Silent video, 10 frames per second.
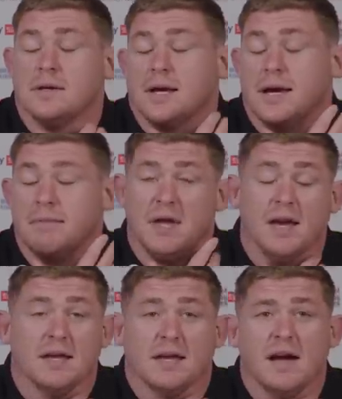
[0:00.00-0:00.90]
Um,
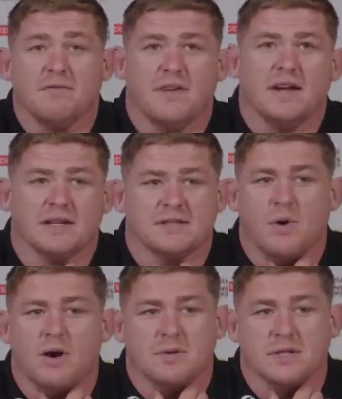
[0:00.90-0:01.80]
yeah, you can feel it a
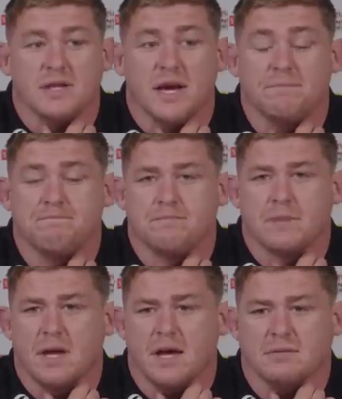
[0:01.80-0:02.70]
small bit. Yeah,
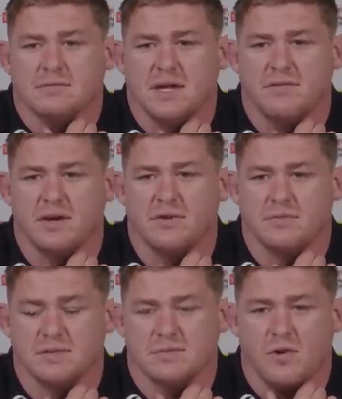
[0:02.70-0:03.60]
yeah, definitely
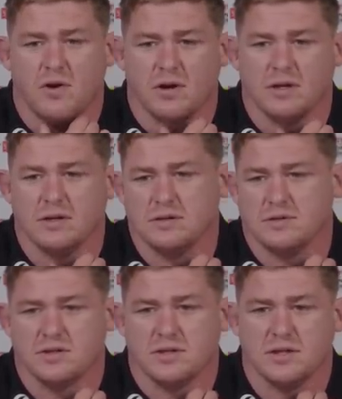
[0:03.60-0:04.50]
from this morning,
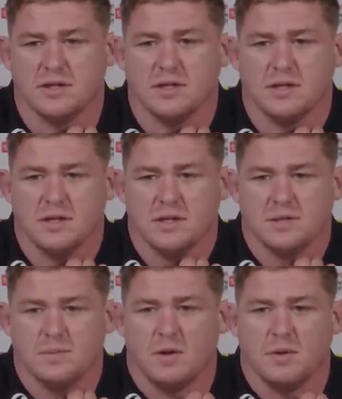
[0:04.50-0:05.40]
just a
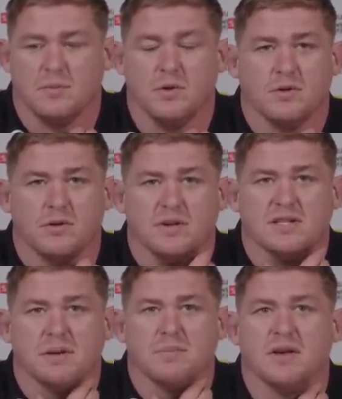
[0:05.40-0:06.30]
small bit mood. There
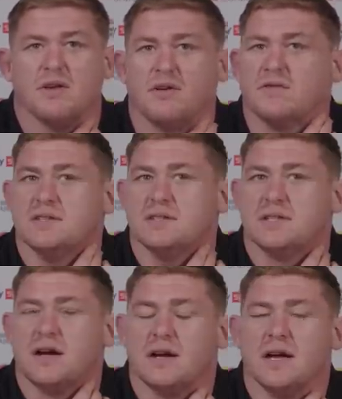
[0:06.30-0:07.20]
is that bit of nervousness
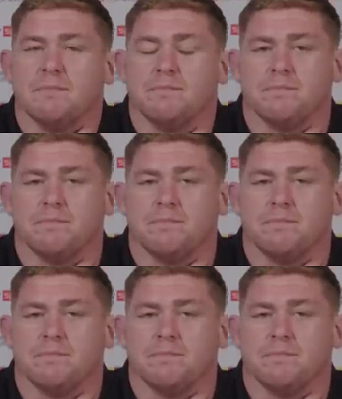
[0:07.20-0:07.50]
there. Yeah.